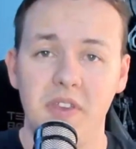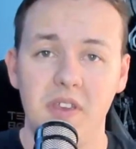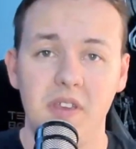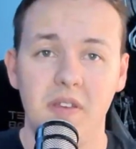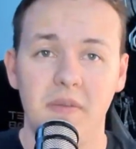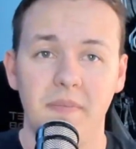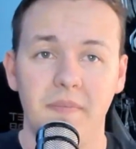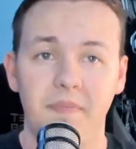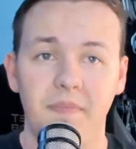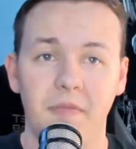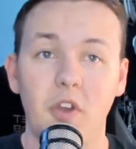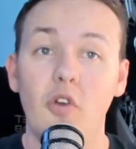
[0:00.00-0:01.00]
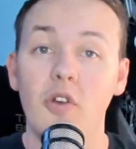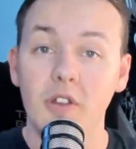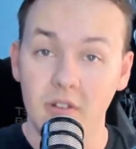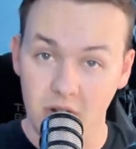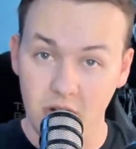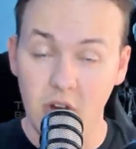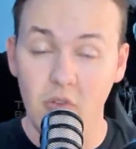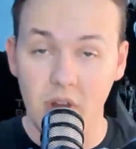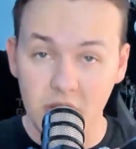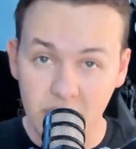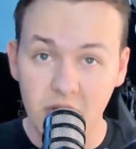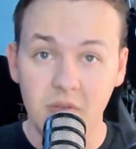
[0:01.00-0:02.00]
the current
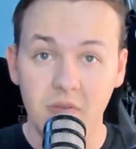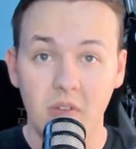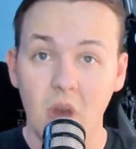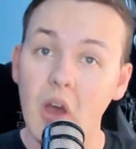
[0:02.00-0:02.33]
iteration